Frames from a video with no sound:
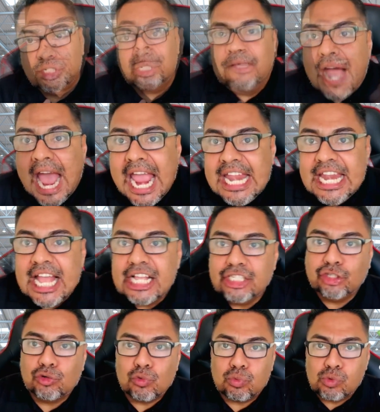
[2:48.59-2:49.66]

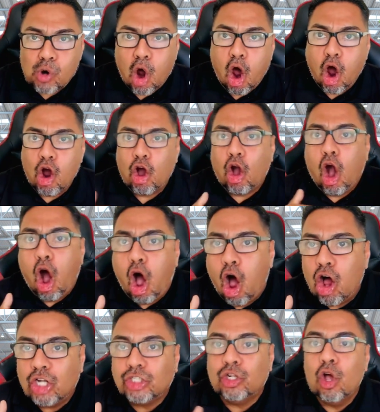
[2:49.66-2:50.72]
Finance wrong
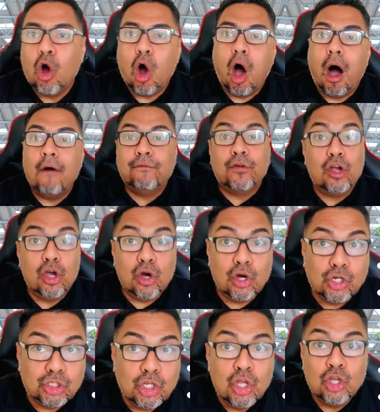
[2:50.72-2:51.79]
cost of
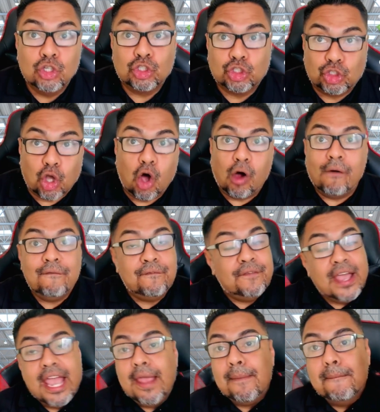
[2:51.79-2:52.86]
goods, so
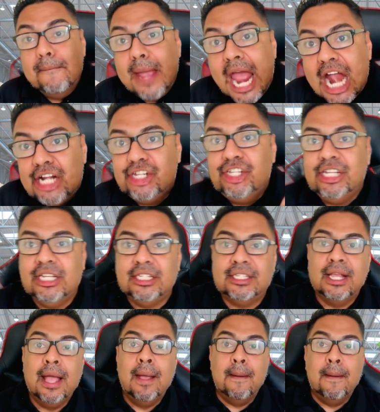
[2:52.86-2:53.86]
fake margins.